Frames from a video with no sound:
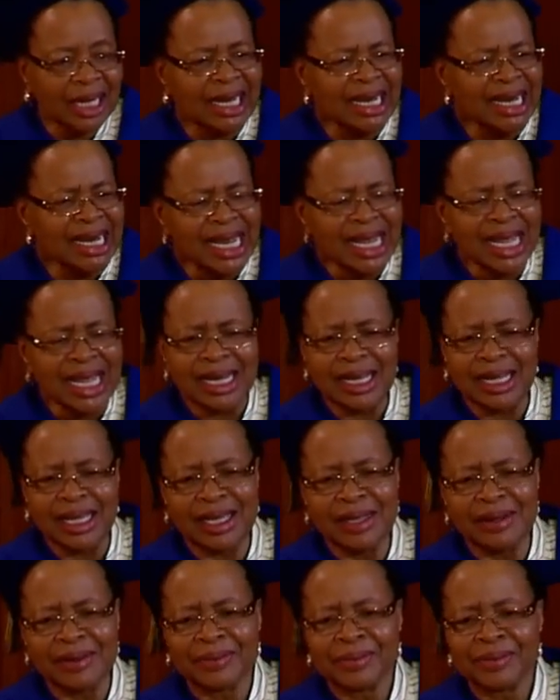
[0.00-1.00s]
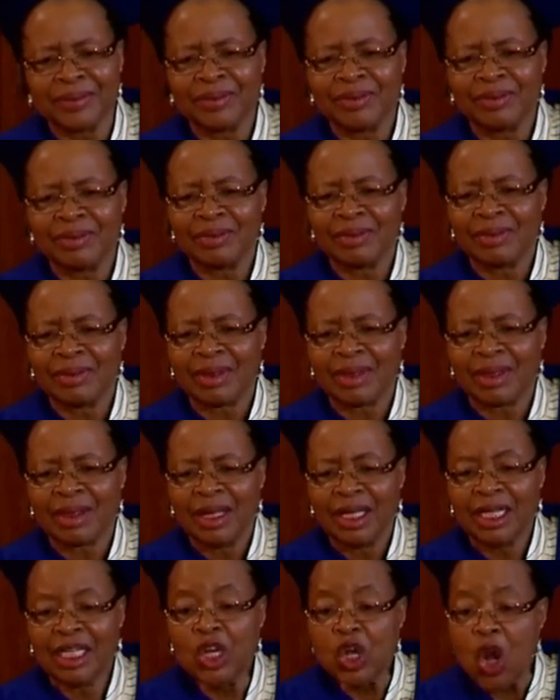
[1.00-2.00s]
clearly
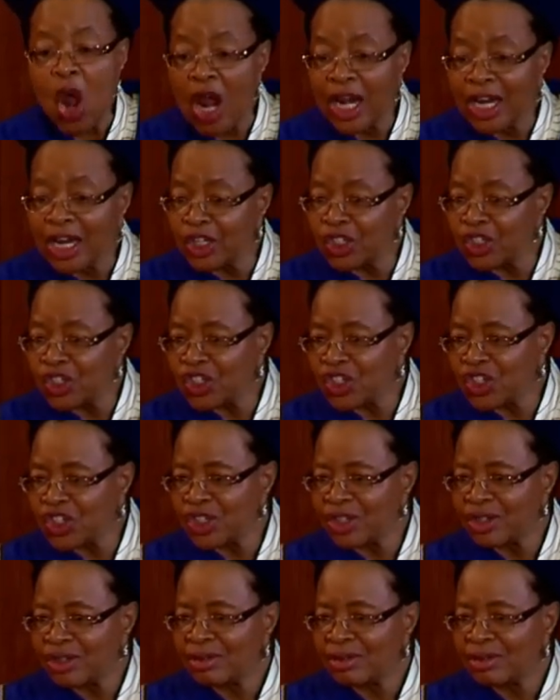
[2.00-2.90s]
the knowledge